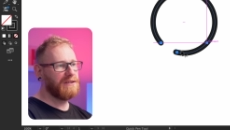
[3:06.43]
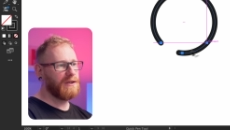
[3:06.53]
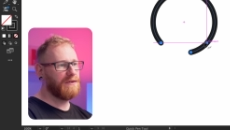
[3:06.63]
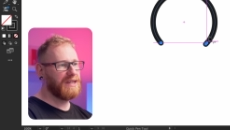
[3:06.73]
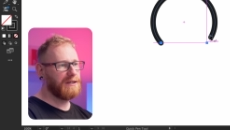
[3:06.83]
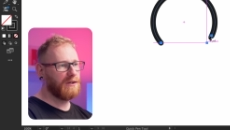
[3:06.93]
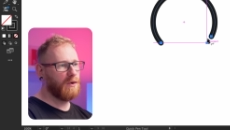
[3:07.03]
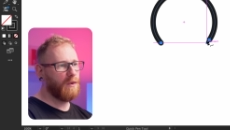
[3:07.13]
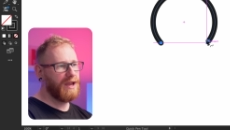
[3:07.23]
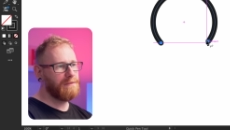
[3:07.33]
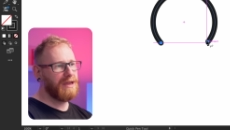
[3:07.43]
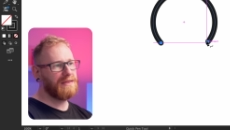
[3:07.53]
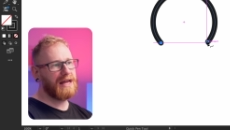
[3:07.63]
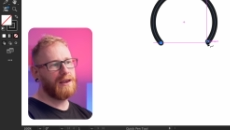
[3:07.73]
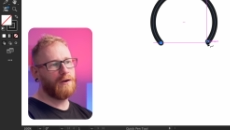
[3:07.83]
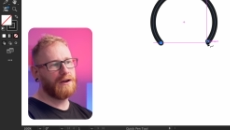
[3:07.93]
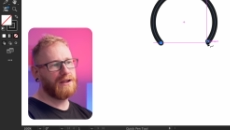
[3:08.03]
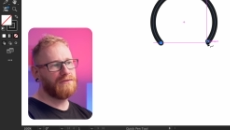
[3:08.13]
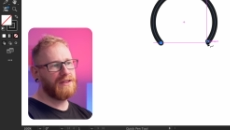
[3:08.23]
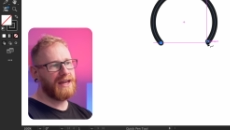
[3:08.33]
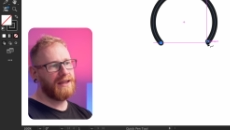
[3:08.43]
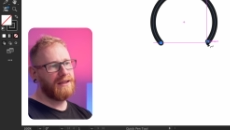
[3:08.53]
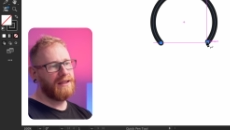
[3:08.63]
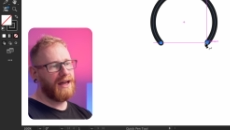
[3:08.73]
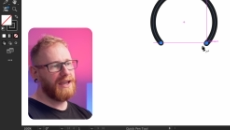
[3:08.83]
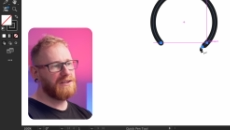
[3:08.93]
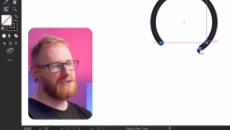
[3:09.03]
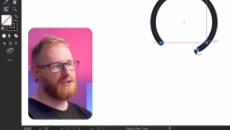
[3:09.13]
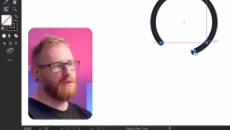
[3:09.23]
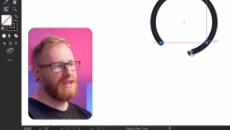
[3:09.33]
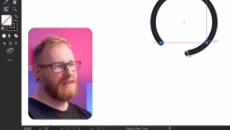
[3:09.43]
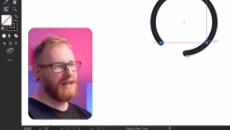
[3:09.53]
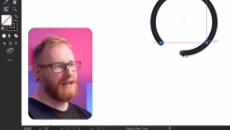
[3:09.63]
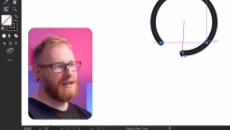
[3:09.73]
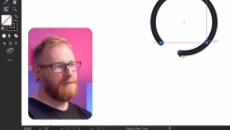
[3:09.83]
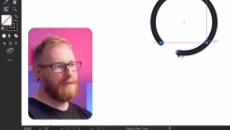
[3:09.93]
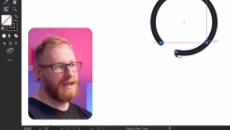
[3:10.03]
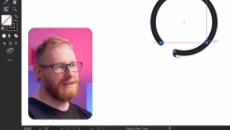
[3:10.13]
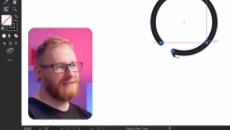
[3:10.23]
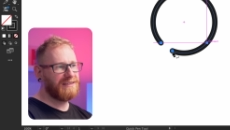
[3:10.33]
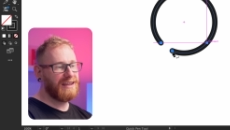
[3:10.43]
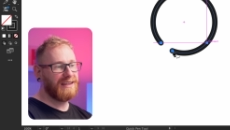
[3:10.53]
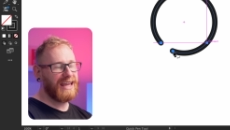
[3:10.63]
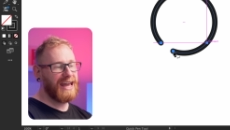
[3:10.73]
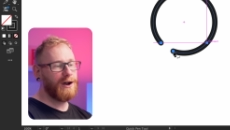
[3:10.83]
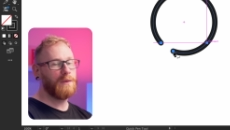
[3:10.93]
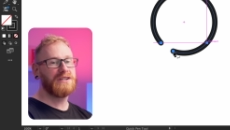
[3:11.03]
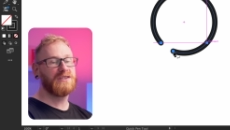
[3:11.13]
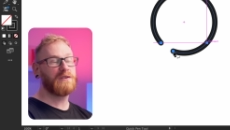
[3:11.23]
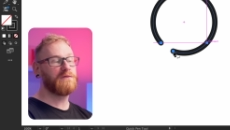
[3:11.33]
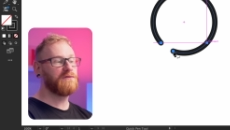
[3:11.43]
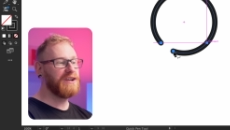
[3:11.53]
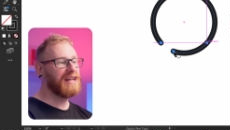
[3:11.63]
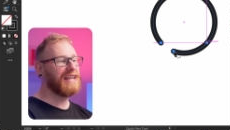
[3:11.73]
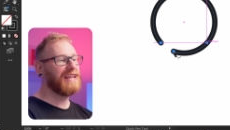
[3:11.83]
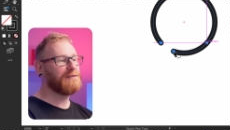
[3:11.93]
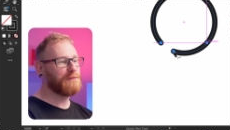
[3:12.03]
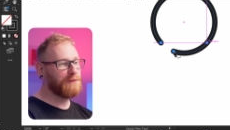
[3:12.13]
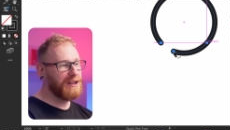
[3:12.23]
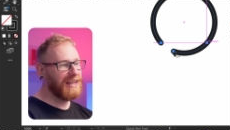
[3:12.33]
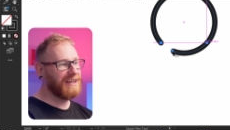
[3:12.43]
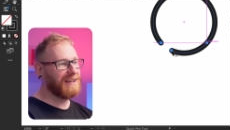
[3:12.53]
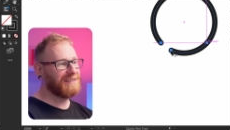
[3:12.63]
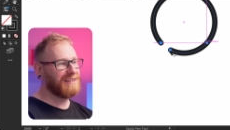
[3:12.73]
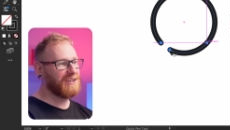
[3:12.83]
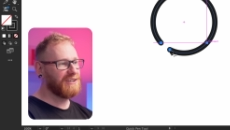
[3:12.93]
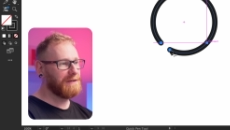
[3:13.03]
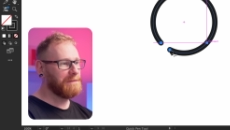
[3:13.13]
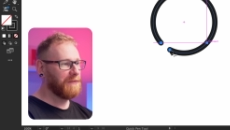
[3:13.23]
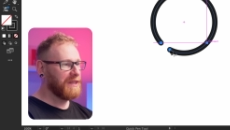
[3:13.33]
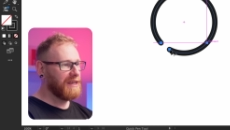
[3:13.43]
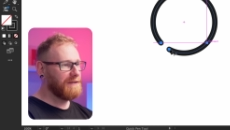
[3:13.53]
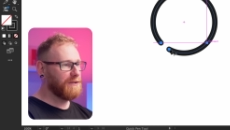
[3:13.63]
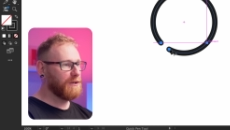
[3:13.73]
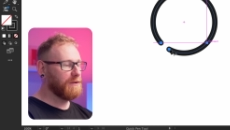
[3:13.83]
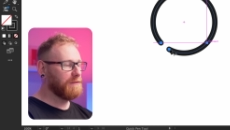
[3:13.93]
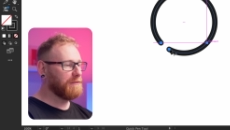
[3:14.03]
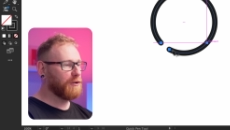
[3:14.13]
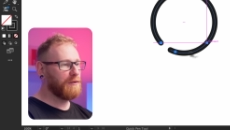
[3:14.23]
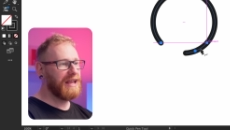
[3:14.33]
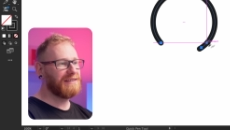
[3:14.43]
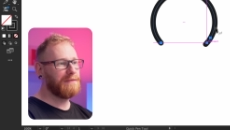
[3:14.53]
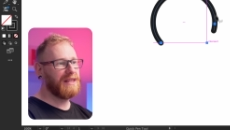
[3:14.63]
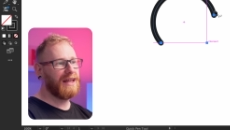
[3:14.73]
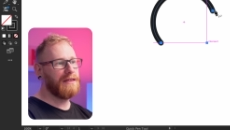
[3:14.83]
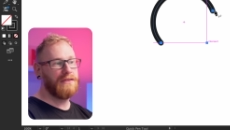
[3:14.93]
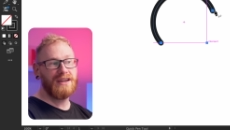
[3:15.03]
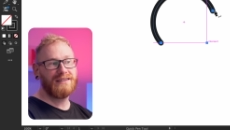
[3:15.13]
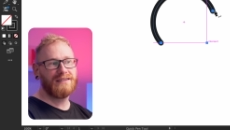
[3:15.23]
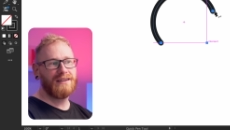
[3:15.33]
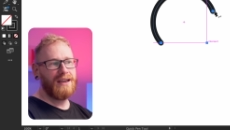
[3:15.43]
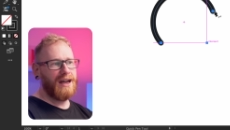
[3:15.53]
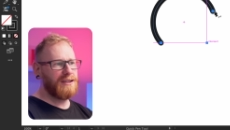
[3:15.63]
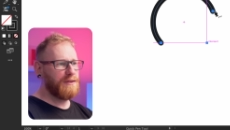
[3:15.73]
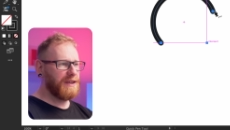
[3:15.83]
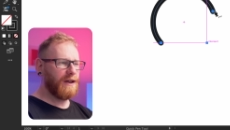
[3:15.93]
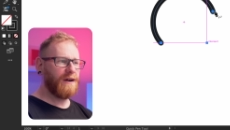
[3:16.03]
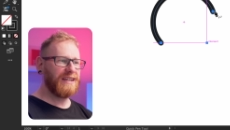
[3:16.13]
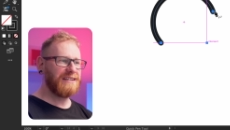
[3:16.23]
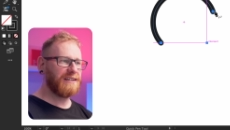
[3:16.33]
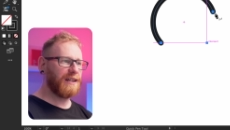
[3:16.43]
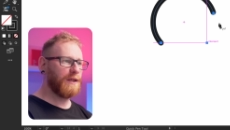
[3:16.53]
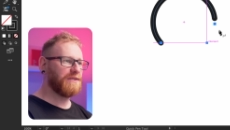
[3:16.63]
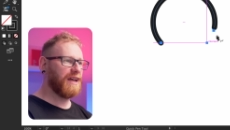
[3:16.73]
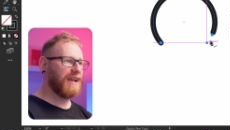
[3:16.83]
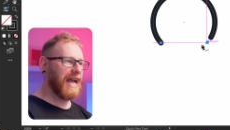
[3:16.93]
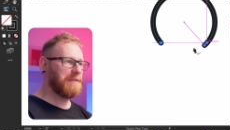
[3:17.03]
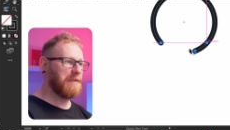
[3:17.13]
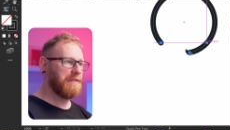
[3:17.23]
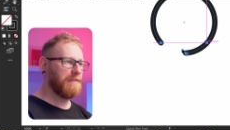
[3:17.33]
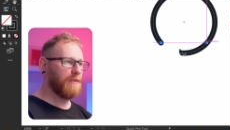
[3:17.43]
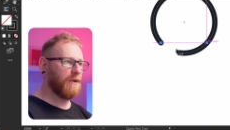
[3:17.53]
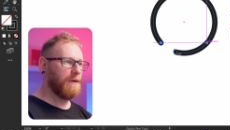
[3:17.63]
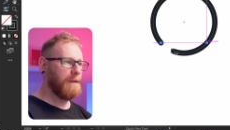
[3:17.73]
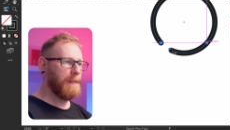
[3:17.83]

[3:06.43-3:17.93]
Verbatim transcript: So if I didn't quite make that long enough there, I can just tweak that by extending it out, which is a really, really nice addition. If you create something like this and you think, oh, I need to close that gap a bit more,